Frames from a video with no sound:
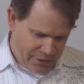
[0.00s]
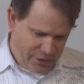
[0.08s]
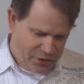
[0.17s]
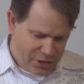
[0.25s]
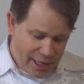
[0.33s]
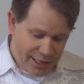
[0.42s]

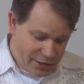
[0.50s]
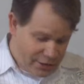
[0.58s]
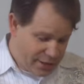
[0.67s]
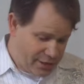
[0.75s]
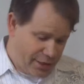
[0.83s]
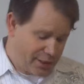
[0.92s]
So she
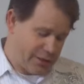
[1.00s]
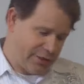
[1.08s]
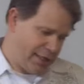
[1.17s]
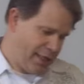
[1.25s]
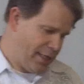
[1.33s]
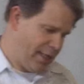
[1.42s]
actually
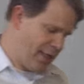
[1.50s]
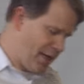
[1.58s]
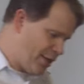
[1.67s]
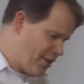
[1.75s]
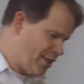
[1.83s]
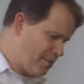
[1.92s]
cooks,
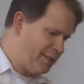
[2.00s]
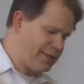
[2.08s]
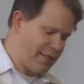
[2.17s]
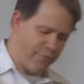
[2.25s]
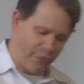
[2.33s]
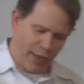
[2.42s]
and I think to
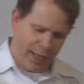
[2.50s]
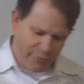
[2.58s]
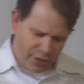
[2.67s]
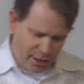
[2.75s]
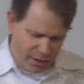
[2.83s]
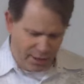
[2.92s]
myself, well,
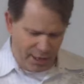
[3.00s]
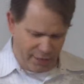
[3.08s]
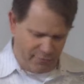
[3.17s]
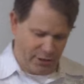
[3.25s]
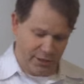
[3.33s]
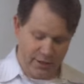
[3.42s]
I've done a
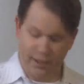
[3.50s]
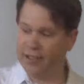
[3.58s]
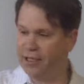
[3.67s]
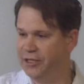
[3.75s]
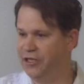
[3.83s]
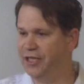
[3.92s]
lot of work.
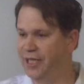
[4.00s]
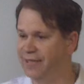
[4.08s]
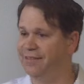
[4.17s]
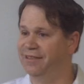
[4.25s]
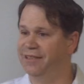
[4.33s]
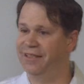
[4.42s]
Not like she
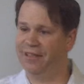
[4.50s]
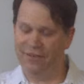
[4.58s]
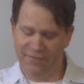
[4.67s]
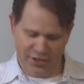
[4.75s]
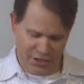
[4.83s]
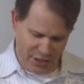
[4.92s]
hasn't done
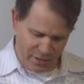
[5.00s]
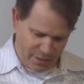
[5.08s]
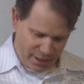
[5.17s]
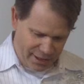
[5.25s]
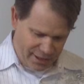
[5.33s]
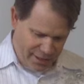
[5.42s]
her fair share
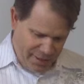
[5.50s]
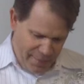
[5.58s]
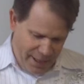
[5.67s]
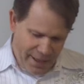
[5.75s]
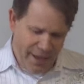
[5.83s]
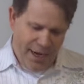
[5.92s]
of work,
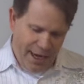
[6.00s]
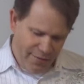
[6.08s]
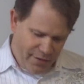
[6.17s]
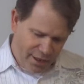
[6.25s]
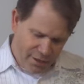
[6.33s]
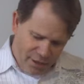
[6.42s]
but
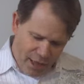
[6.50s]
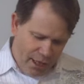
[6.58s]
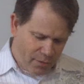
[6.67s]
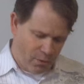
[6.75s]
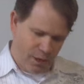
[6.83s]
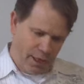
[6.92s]
I've done a
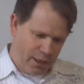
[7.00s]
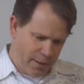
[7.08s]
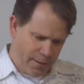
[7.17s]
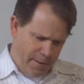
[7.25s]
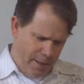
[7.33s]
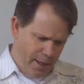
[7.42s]
lot of
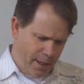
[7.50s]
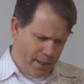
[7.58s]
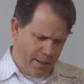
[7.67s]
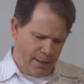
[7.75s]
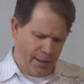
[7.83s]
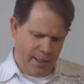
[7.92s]
work,
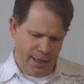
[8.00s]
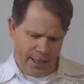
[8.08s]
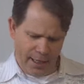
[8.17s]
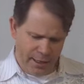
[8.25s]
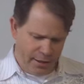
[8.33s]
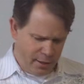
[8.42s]

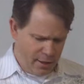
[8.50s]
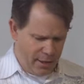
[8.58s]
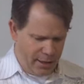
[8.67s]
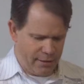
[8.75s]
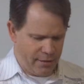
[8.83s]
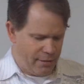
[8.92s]

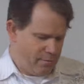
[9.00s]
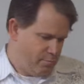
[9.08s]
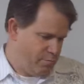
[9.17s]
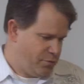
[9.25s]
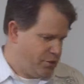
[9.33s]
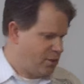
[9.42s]
and
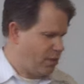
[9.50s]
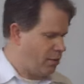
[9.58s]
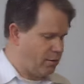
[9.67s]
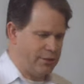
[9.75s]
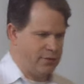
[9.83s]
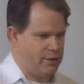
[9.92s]

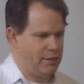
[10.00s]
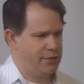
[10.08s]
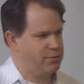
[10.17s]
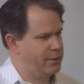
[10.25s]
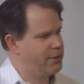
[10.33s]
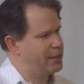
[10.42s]
so
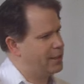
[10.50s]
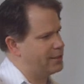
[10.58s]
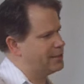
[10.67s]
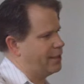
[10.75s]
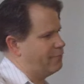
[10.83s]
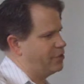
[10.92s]
it's really
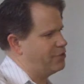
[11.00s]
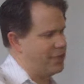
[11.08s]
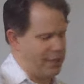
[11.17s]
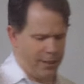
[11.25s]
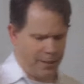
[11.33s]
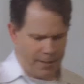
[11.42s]
nice to have this
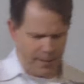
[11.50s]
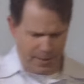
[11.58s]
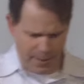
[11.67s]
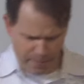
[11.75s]
dinner.